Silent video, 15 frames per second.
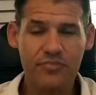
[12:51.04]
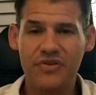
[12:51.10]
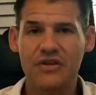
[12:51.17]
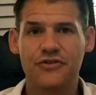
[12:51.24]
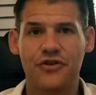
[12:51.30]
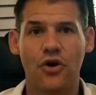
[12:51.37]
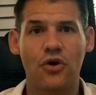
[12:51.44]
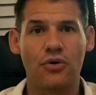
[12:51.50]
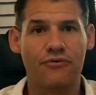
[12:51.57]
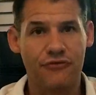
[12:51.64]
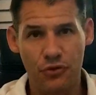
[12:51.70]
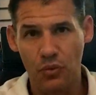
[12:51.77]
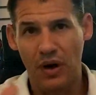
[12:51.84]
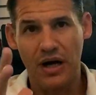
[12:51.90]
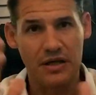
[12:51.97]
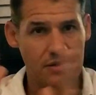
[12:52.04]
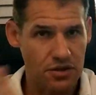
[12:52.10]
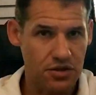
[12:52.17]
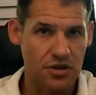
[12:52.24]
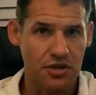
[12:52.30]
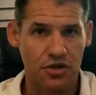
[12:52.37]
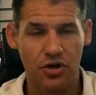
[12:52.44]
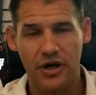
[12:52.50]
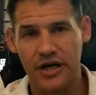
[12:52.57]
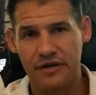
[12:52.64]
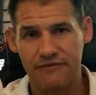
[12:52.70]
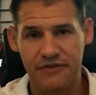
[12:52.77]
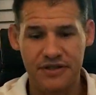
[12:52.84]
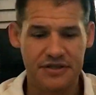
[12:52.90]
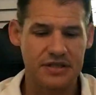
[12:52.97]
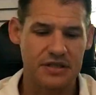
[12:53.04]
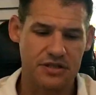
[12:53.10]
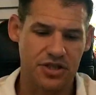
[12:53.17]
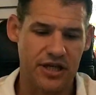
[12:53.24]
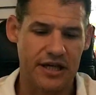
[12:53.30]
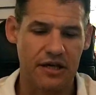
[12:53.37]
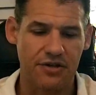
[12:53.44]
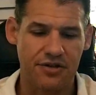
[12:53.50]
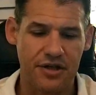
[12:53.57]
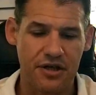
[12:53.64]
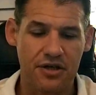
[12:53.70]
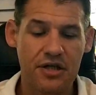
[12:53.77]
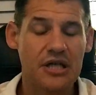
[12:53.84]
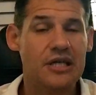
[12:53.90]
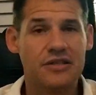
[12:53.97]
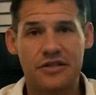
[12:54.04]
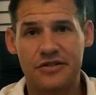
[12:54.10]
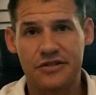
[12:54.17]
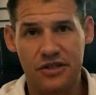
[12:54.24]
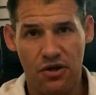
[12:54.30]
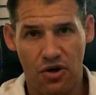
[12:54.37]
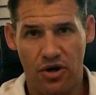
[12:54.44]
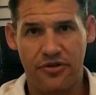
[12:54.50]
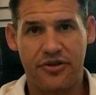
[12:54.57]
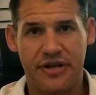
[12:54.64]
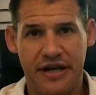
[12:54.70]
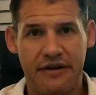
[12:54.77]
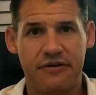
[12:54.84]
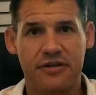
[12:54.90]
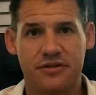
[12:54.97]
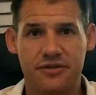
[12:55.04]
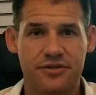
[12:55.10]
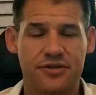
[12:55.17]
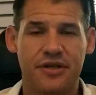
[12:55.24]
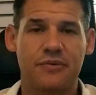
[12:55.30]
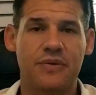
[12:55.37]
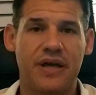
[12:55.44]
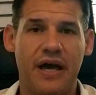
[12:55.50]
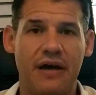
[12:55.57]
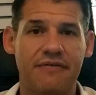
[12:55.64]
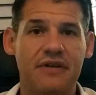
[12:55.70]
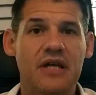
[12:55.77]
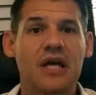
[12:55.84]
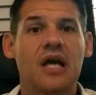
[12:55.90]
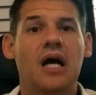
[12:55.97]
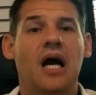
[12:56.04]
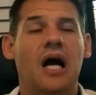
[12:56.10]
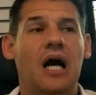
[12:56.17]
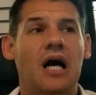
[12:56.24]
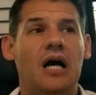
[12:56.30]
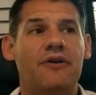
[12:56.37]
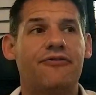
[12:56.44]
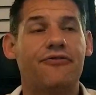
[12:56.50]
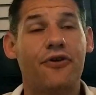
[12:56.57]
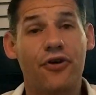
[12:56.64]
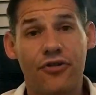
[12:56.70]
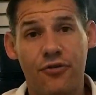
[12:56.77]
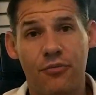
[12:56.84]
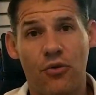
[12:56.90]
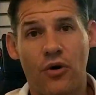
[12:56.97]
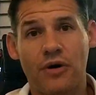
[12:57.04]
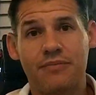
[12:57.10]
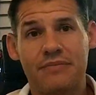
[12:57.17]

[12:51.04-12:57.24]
So if you want, you can go ahead and visit and check out there to see all the characters that we have. Furthermore,